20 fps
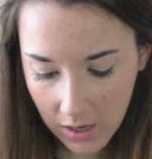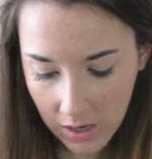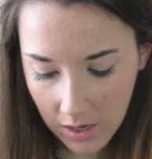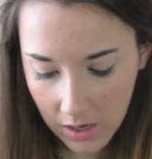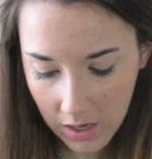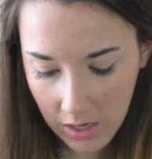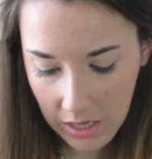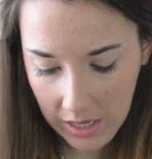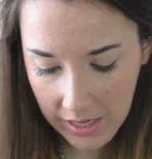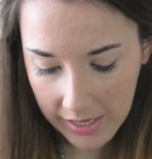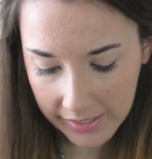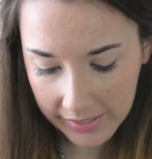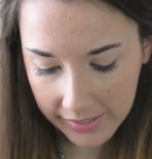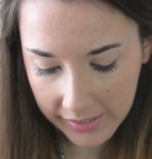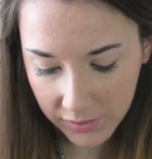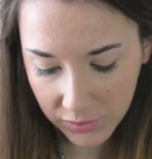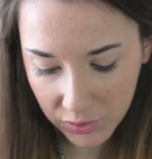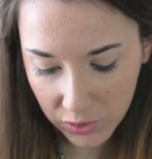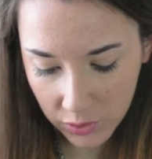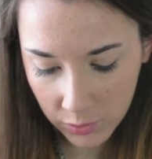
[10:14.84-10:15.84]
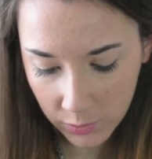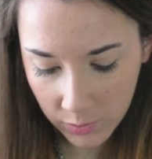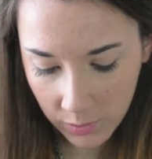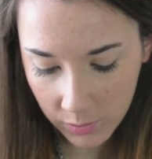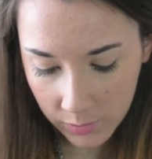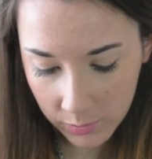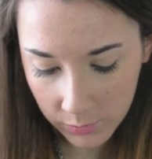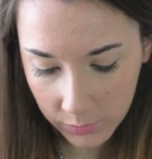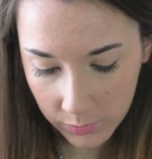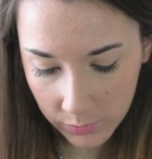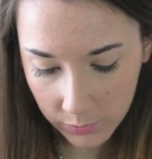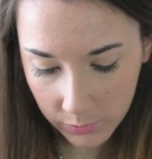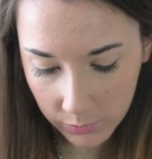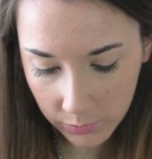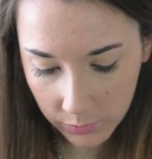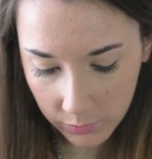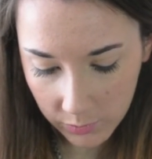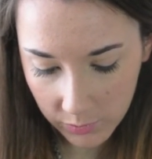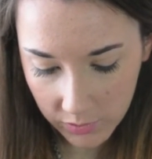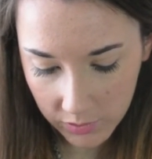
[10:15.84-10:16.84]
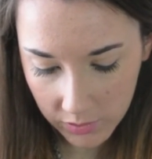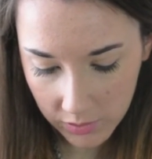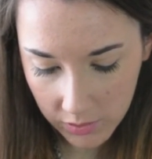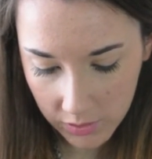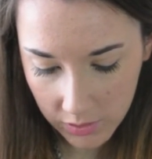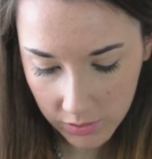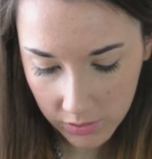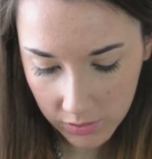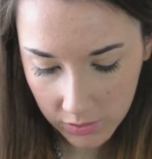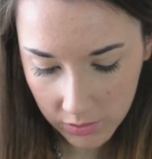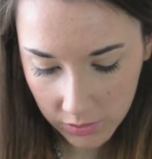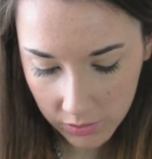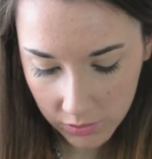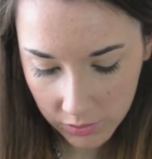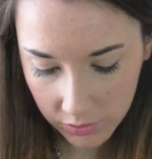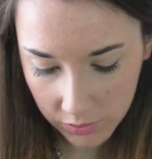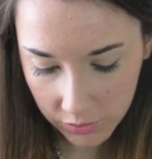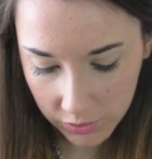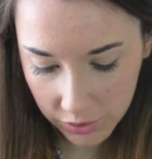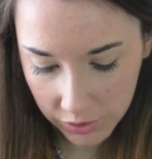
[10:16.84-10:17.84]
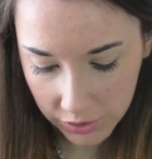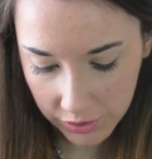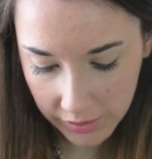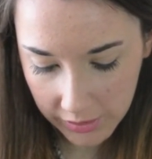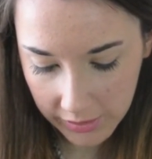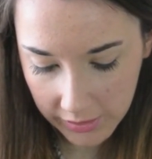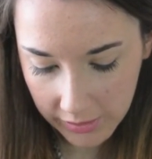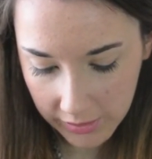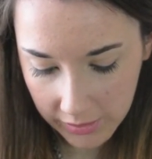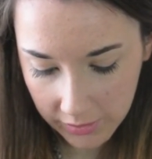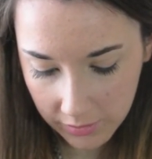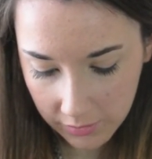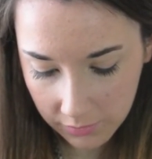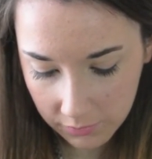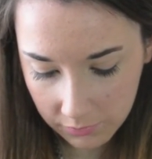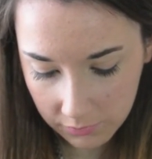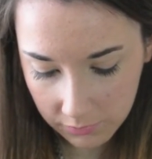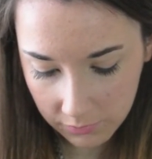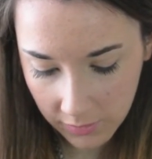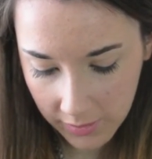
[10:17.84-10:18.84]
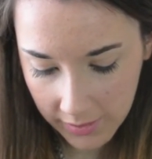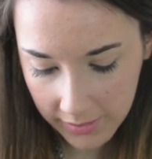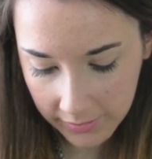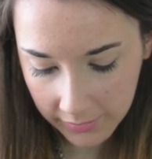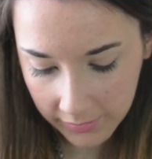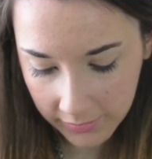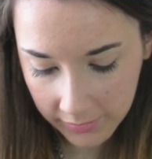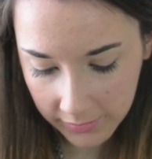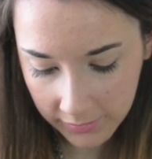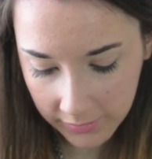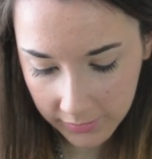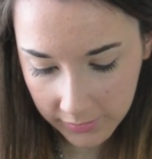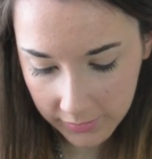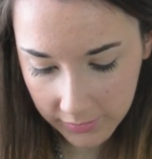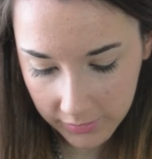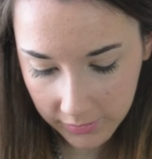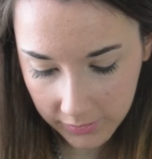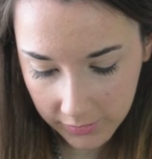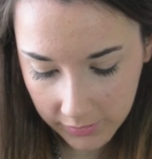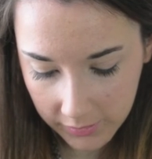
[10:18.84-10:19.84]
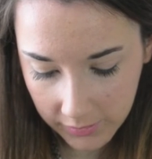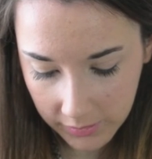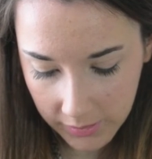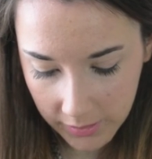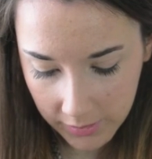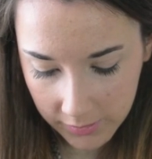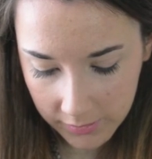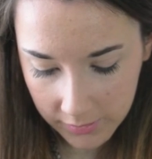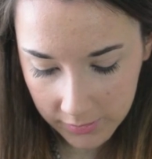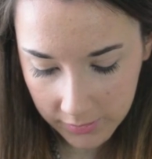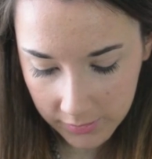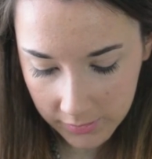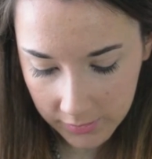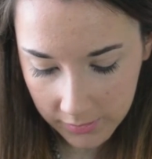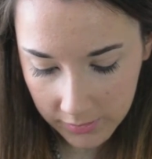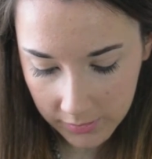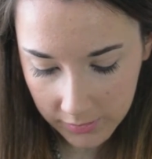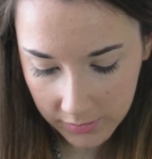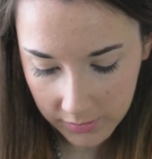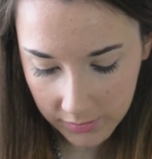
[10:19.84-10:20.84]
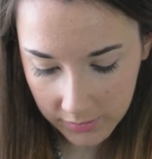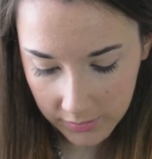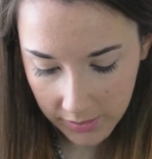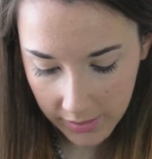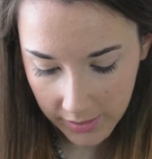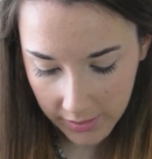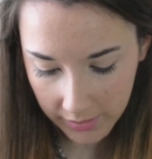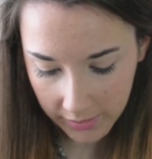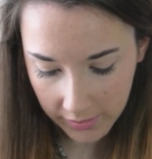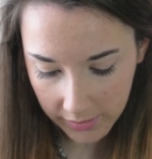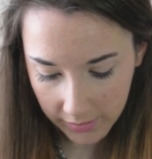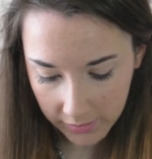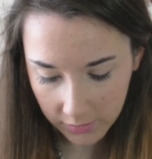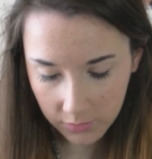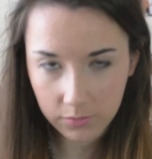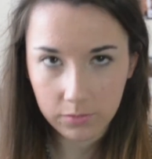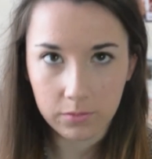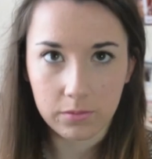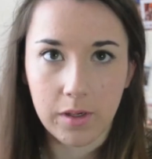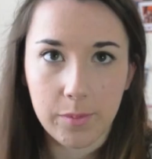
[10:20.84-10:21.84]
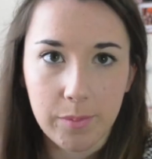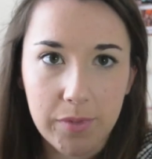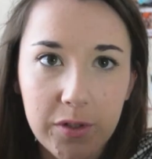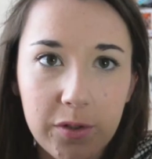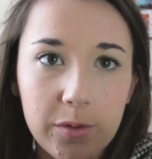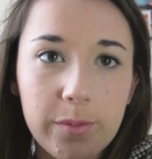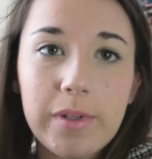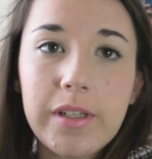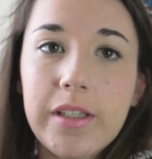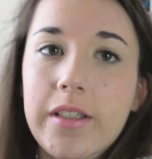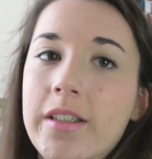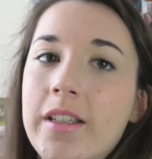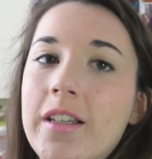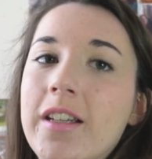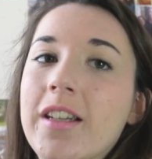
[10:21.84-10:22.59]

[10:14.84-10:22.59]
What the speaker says: I know. She rang yesterday. Oh, let me stop this.